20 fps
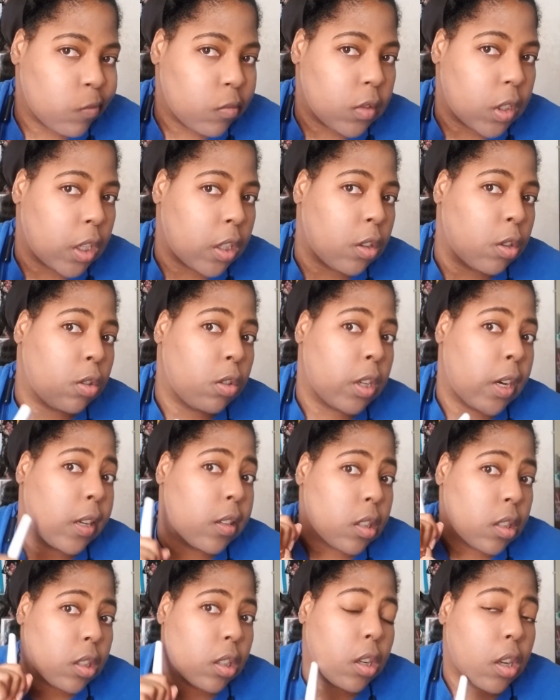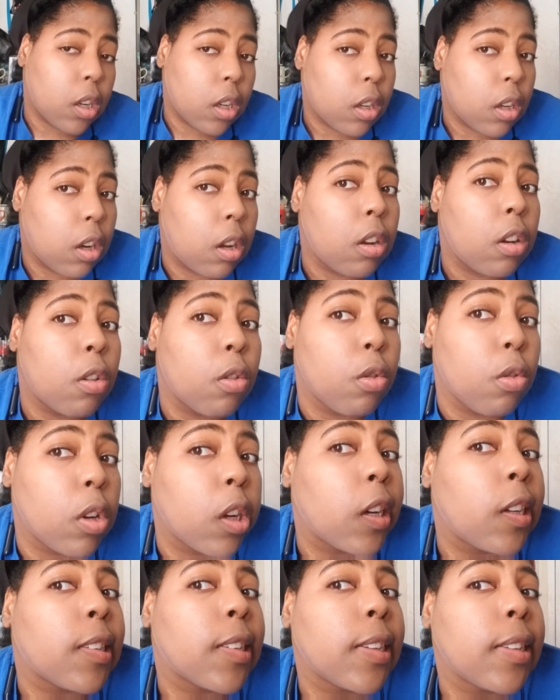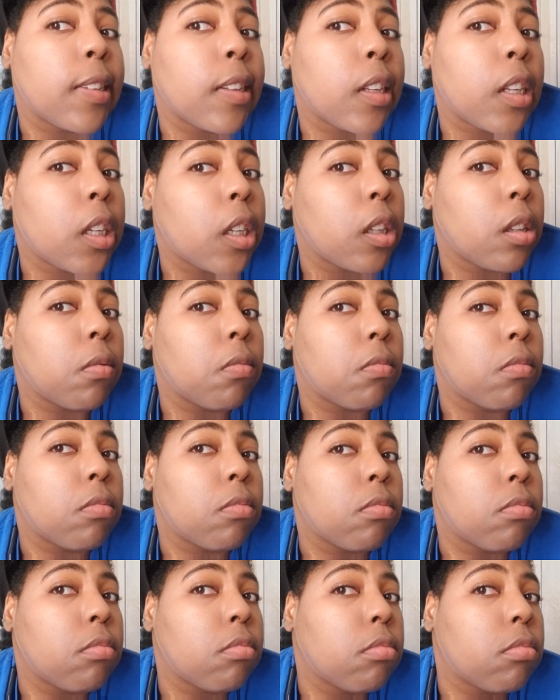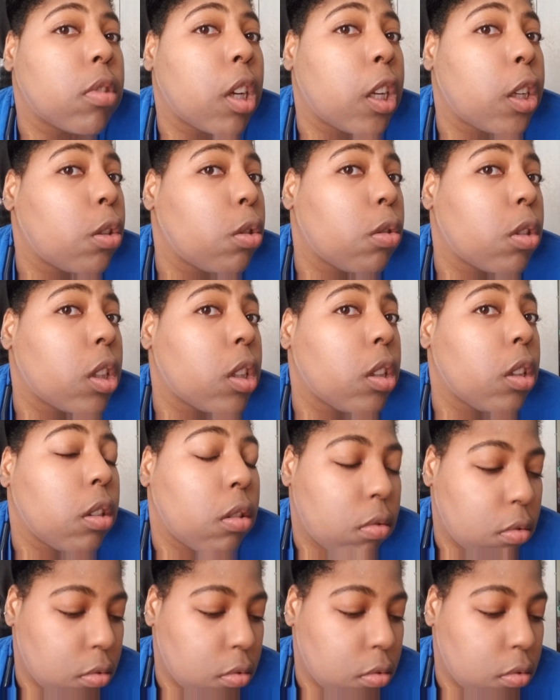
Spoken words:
I know you guys see it. I know you guys can see it. I know you can see it.